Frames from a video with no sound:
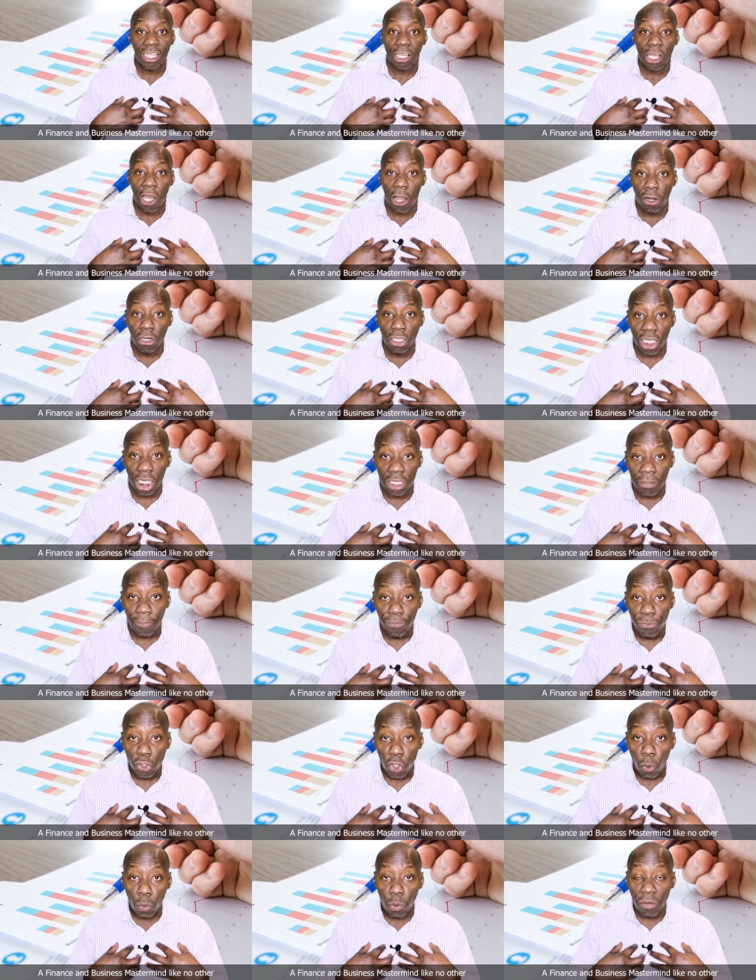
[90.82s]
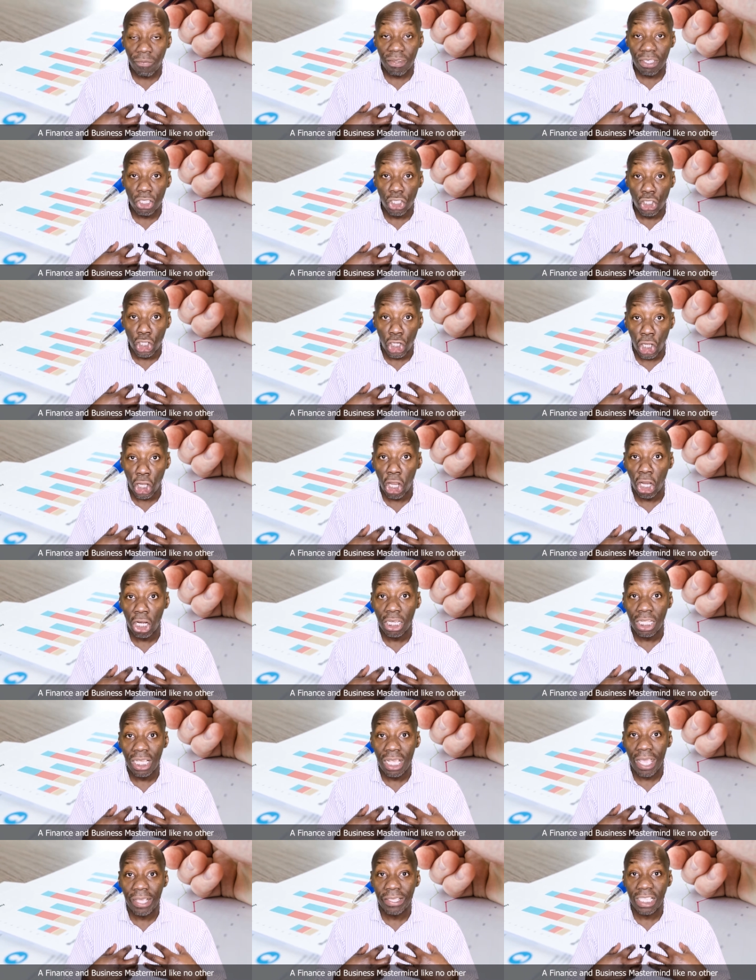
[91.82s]
accountant with over
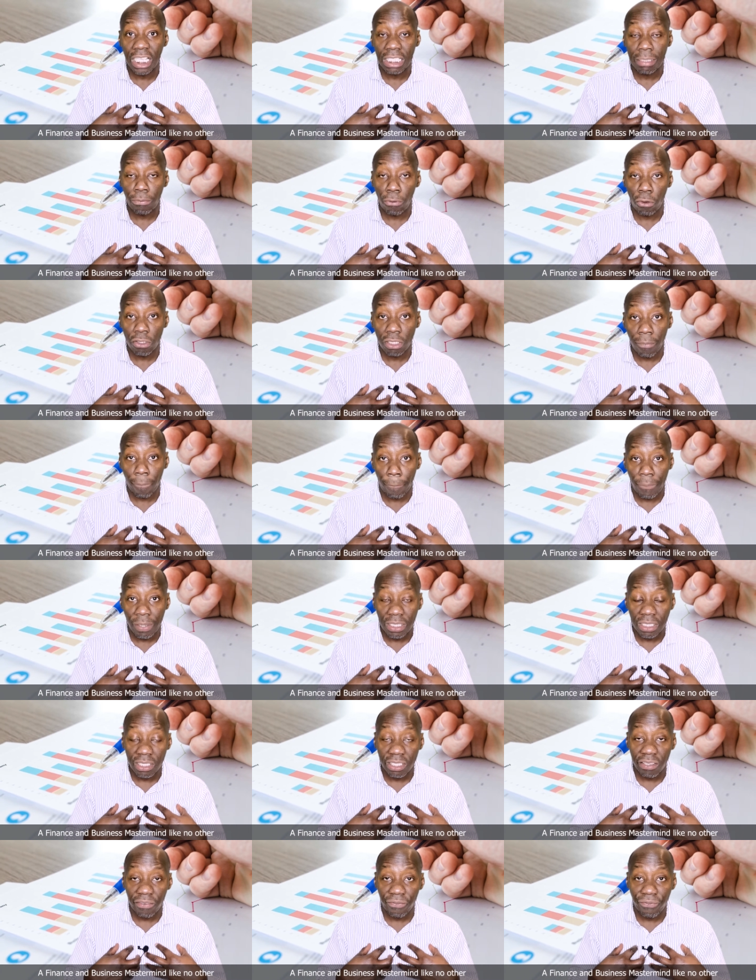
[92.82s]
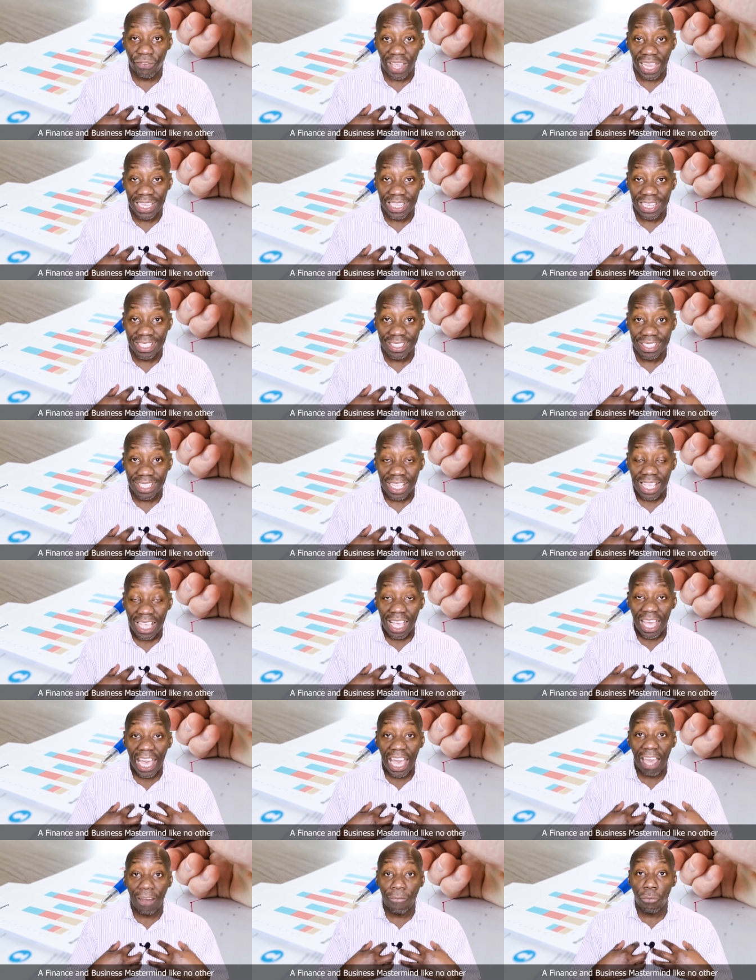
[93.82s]
30 years' experience in business and finance.
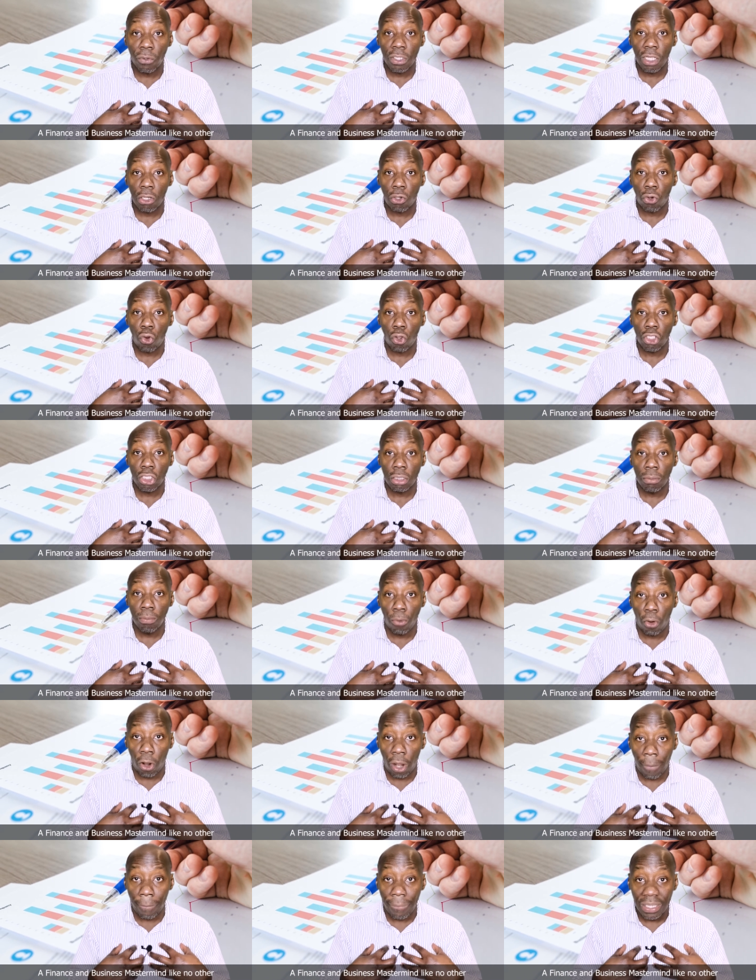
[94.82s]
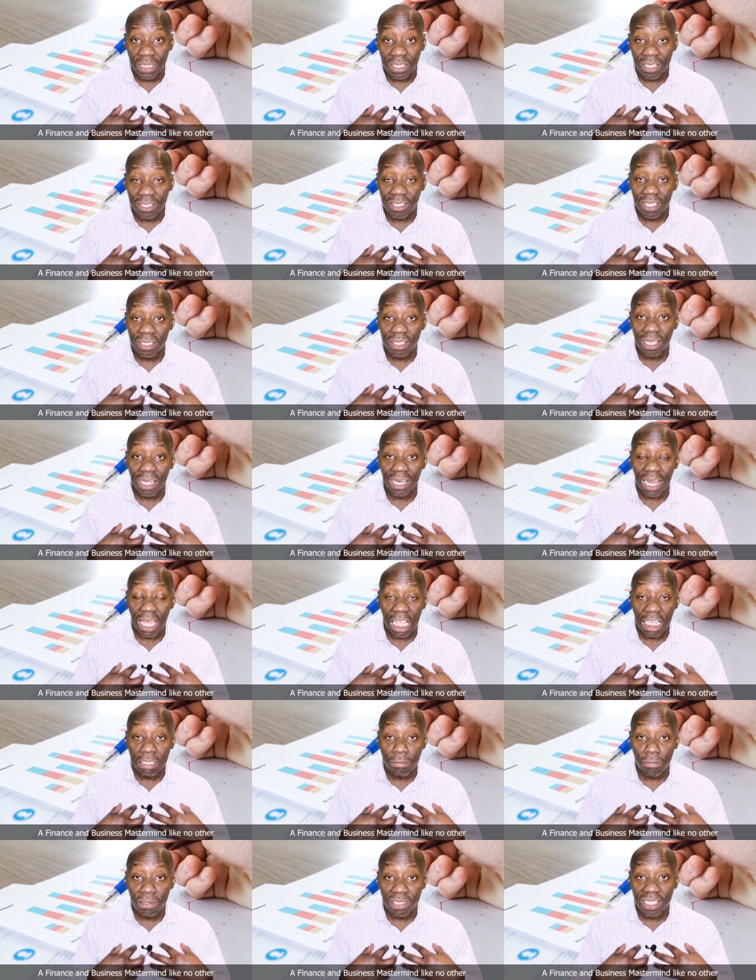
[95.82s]
I've worked across small businesses to
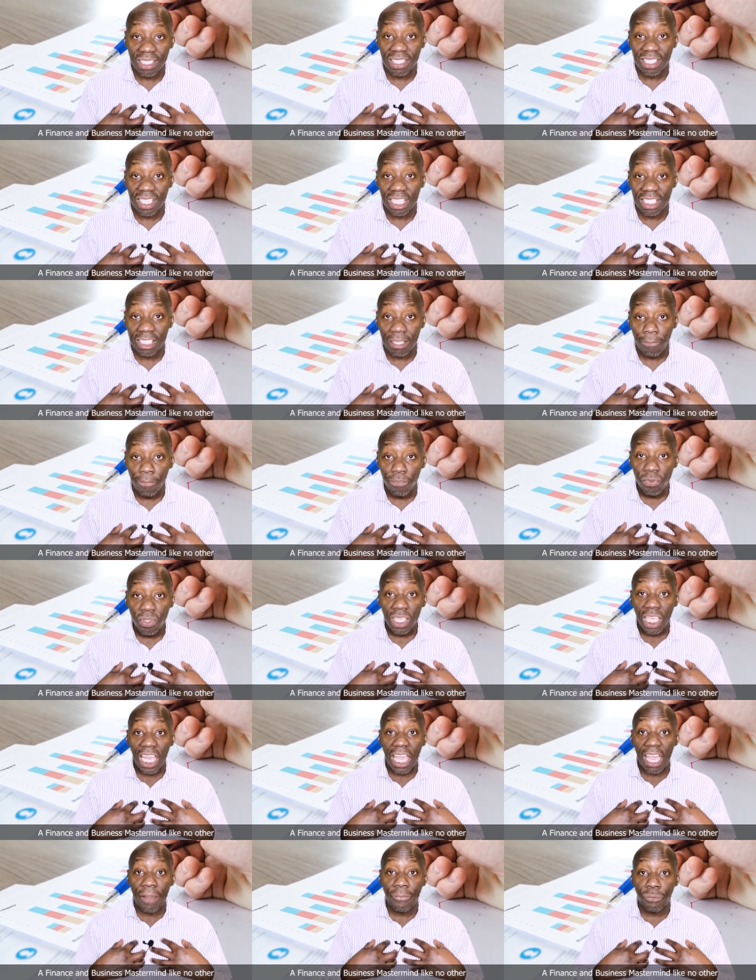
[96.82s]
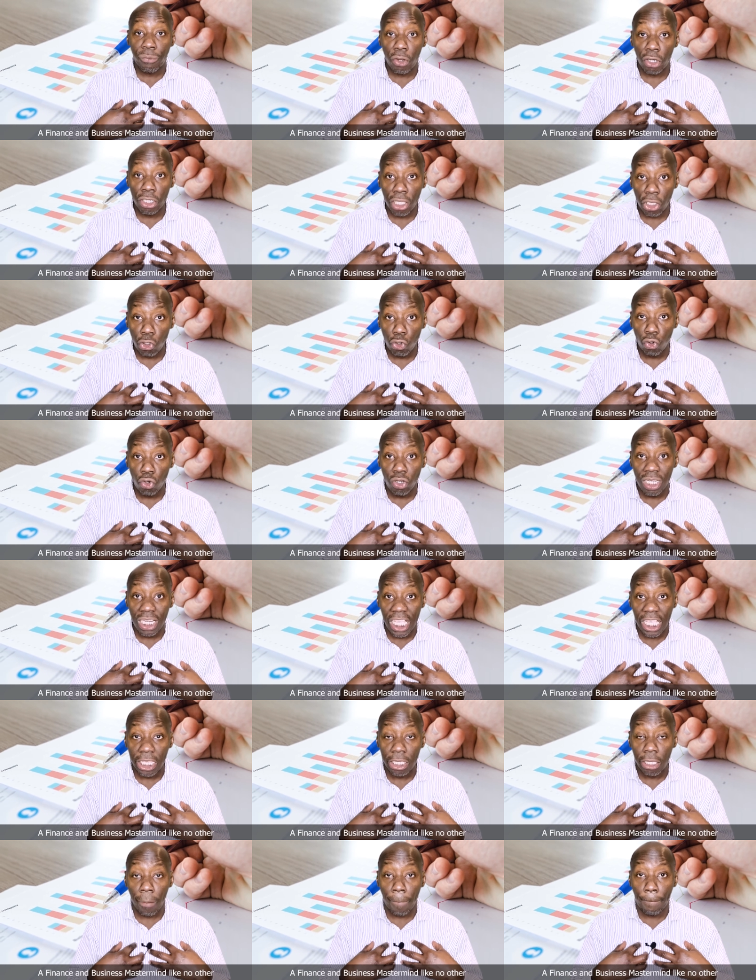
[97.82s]
large businesses. I've created a
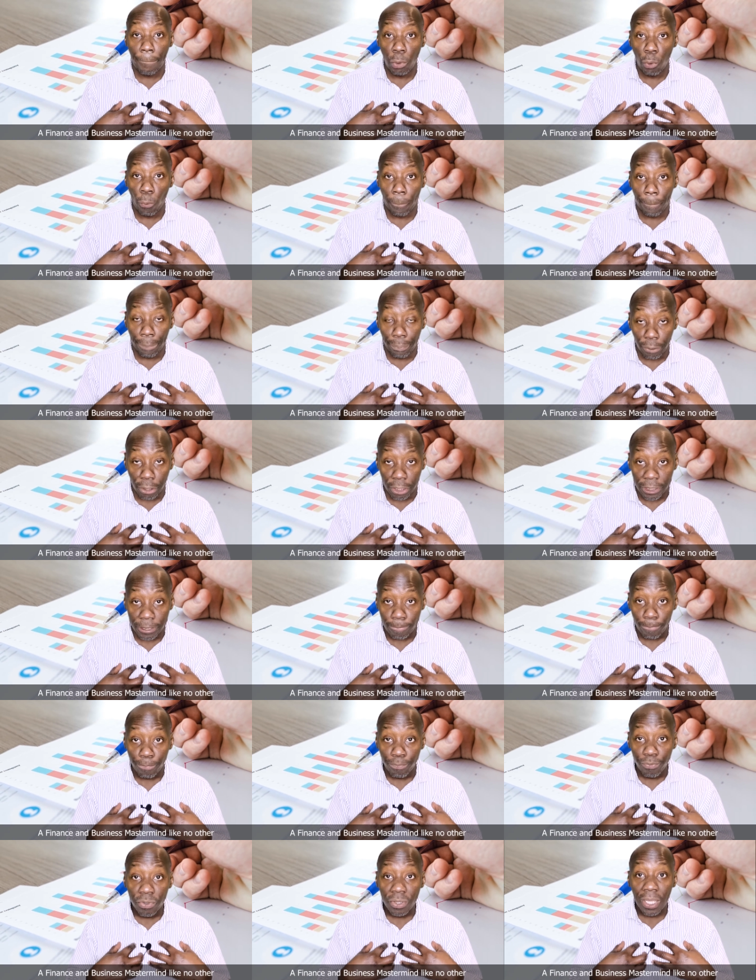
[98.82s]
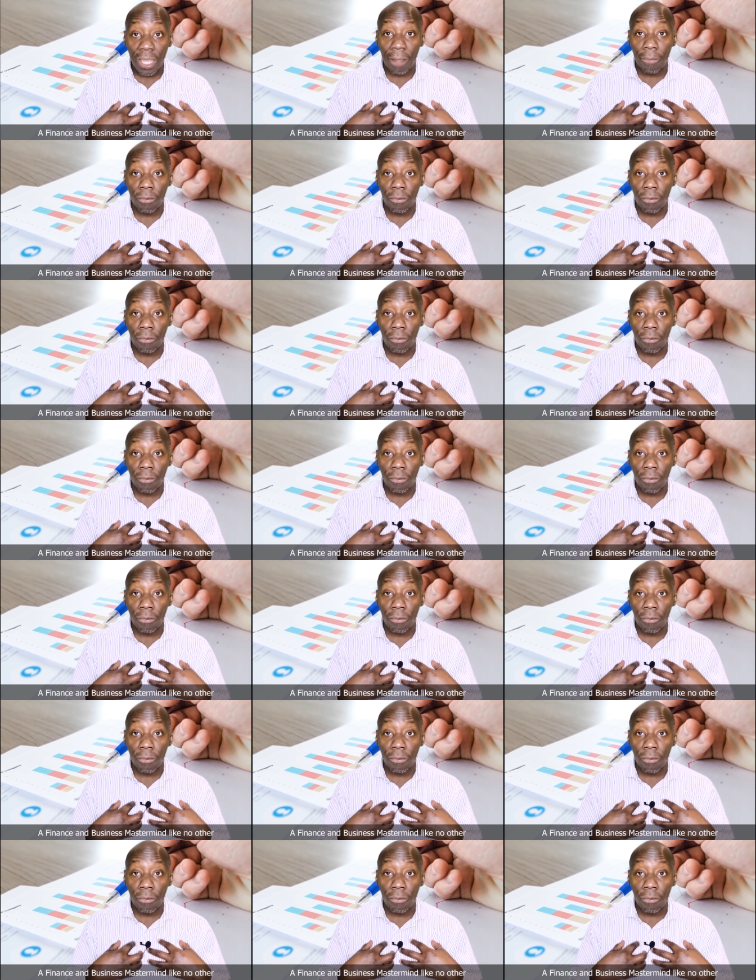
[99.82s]
unique blueprint I